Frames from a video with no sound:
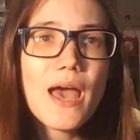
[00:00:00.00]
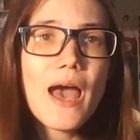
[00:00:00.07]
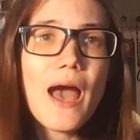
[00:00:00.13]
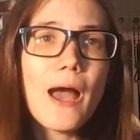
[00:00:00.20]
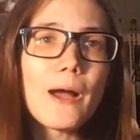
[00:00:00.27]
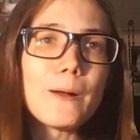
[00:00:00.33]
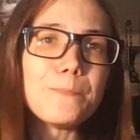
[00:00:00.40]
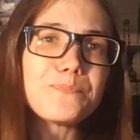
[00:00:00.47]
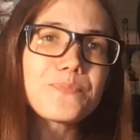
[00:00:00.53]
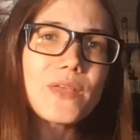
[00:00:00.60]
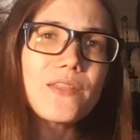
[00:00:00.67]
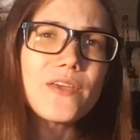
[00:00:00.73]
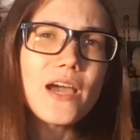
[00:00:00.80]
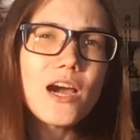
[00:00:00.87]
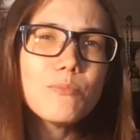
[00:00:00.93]

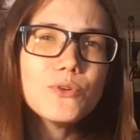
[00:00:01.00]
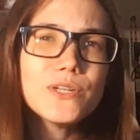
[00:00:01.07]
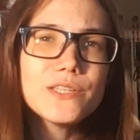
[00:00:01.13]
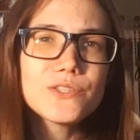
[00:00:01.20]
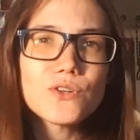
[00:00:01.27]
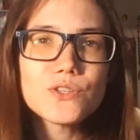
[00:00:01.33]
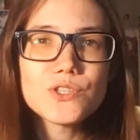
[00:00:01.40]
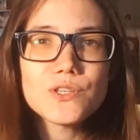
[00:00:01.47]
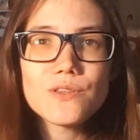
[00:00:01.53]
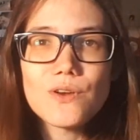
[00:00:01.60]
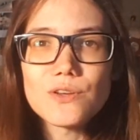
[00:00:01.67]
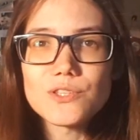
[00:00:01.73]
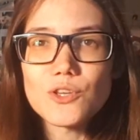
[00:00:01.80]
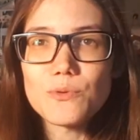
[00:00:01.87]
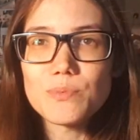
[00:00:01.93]
They are pretty dodgy though,
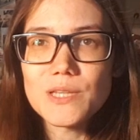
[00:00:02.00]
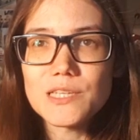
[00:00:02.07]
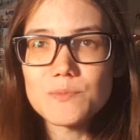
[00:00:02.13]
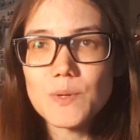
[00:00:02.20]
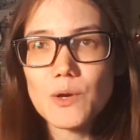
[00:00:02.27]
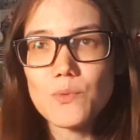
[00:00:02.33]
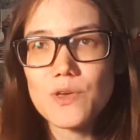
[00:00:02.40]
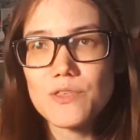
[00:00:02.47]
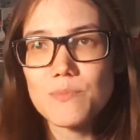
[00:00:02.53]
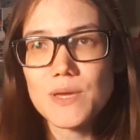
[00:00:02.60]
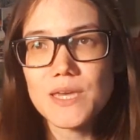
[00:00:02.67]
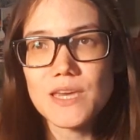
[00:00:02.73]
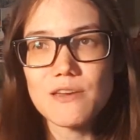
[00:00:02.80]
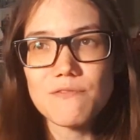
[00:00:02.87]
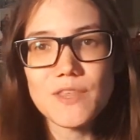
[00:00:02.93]
so please bear with
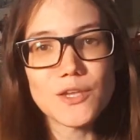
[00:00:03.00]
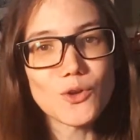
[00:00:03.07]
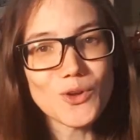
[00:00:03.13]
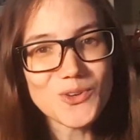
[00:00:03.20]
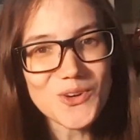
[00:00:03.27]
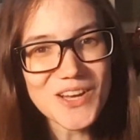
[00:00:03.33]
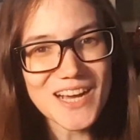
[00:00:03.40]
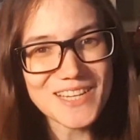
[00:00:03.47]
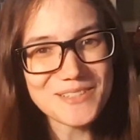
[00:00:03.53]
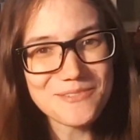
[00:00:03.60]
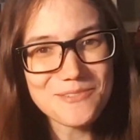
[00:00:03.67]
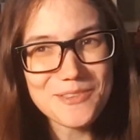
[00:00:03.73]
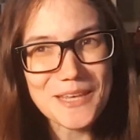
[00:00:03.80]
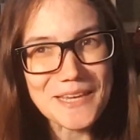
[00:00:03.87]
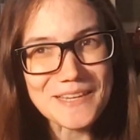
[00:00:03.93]
me if they're not your kind of
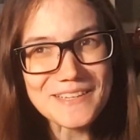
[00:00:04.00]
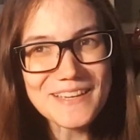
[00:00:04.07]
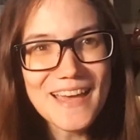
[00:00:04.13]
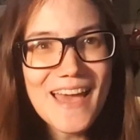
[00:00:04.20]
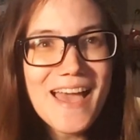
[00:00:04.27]
thing.